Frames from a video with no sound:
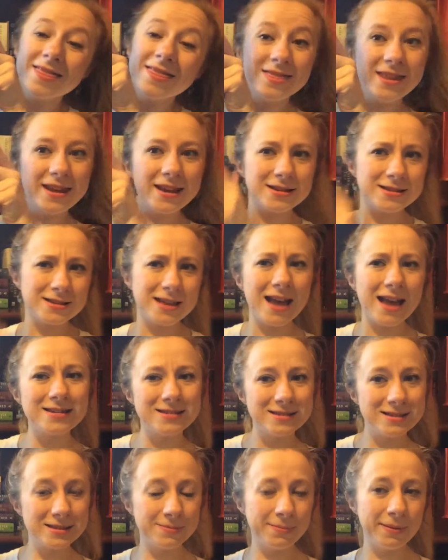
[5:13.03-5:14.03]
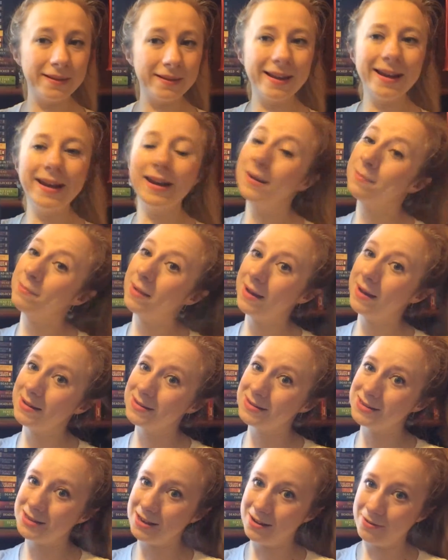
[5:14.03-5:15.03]
The Assassin's Blade by
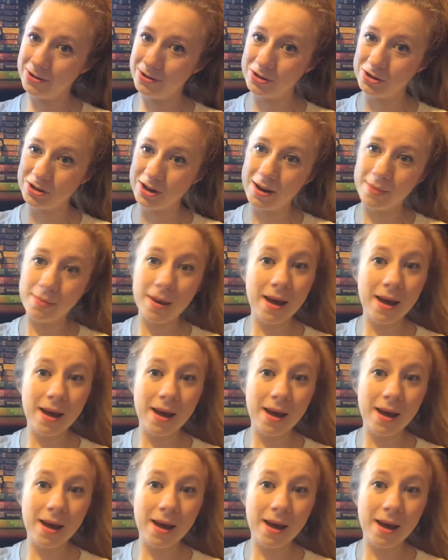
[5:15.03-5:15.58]
Sarah J.